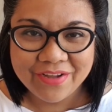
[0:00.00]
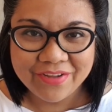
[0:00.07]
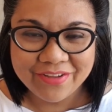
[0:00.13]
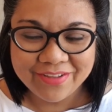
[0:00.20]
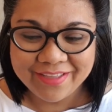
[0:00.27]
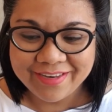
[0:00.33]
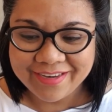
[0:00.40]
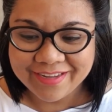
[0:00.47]

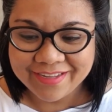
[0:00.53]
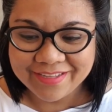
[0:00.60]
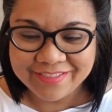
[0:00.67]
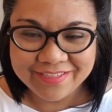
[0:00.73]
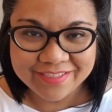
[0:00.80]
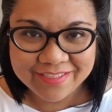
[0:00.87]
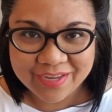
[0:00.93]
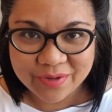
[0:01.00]
on uh,
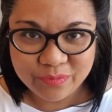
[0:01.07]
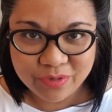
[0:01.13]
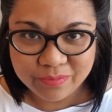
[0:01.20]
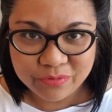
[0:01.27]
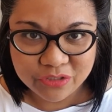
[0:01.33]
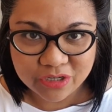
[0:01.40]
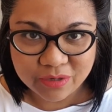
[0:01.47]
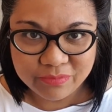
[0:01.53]
discount
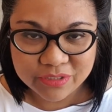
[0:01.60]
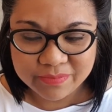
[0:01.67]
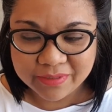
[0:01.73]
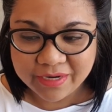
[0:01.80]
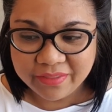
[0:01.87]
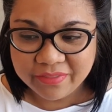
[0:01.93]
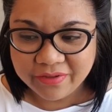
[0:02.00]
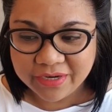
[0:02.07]
web shops,
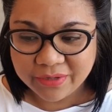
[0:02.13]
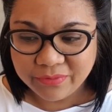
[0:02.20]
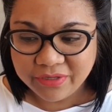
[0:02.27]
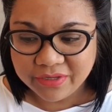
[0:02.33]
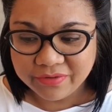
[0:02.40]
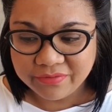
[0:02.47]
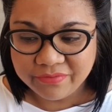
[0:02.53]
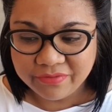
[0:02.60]
but I thought I would
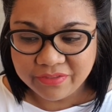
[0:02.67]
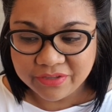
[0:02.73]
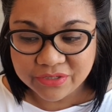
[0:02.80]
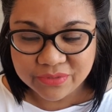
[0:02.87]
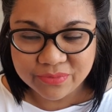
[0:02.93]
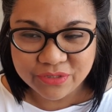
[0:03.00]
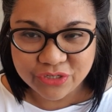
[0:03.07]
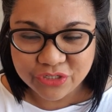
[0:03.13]
give
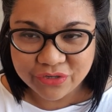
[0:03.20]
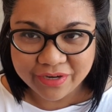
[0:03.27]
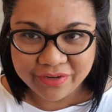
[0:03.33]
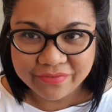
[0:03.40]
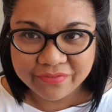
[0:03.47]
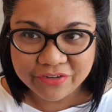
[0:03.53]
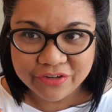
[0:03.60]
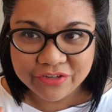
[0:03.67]
this one a
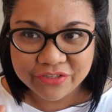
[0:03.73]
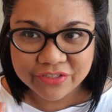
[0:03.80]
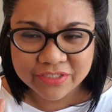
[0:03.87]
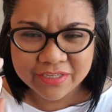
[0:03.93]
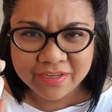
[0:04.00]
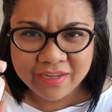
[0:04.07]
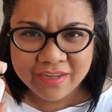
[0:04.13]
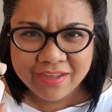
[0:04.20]
try
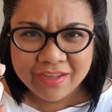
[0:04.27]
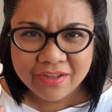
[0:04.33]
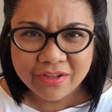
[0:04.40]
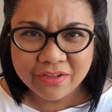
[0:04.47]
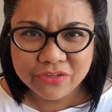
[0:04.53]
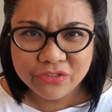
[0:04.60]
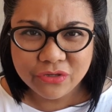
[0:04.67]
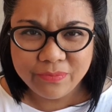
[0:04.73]
first.
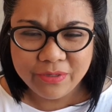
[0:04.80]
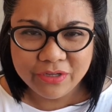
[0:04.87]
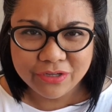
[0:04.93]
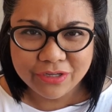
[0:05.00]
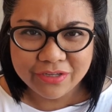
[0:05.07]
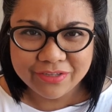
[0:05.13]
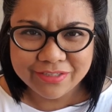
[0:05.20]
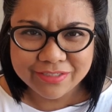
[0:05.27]
Also
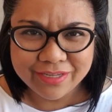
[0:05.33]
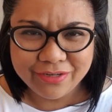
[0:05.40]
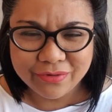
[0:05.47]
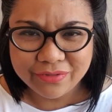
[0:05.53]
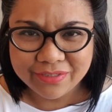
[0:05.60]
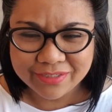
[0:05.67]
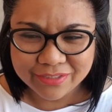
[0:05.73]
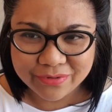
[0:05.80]
because I
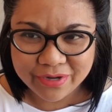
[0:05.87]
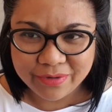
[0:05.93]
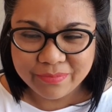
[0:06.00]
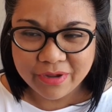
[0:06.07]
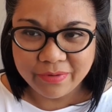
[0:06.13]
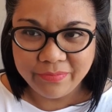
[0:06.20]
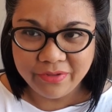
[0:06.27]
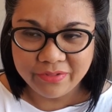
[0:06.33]
know this is
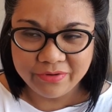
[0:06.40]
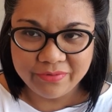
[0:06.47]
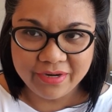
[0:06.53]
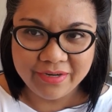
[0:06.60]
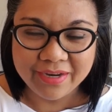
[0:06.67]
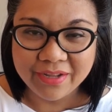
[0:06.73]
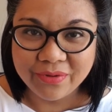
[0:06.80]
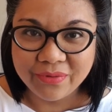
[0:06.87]
quite popular
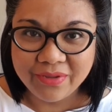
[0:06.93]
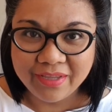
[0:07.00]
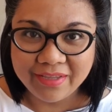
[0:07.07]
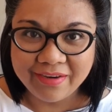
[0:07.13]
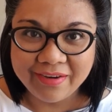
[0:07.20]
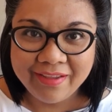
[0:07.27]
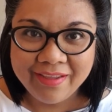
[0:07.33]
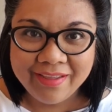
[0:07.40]
right now
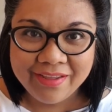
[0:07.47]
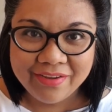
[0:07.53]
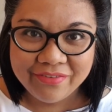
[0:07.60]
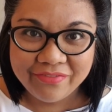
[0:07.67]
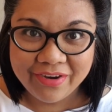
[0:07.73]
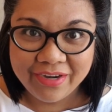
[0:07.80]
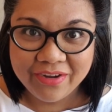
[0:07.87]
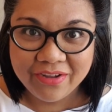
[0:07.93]
in
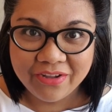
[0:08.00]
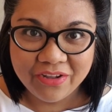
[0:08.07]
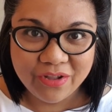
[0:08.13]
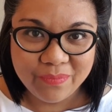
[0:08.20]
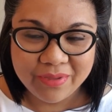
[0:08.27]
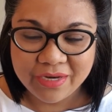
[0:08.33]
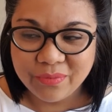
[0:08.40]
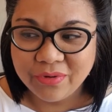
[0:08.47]

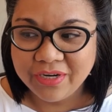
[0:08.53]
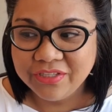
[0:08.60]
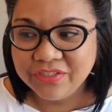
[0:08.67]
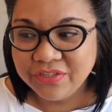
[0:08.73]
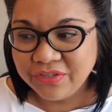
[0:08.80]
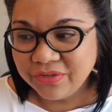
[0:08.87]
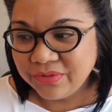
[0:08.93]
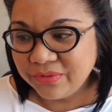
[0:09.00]
Fragcom and I wanted
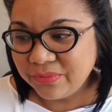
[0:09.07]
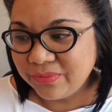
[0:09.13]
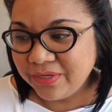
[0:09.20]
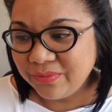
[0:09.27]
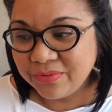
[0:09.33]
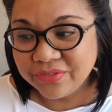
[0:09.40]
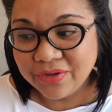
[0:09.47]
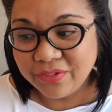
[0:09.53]
to know
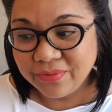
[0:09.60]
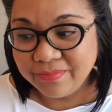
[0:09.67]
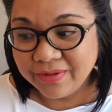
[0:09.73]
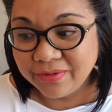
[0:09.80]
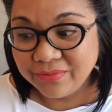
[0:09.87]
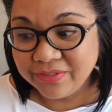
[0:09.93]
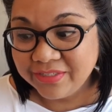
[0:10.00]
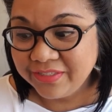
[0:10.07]
what it was all
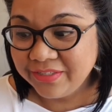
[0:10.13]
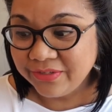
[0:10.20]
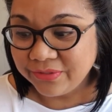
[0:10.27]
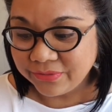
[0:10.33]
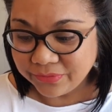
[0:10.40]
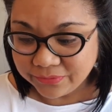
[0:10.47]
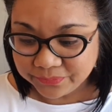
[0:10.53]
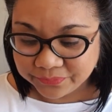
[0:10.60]
about.
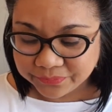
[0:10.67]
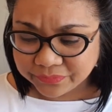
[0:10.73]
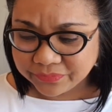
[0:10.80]
So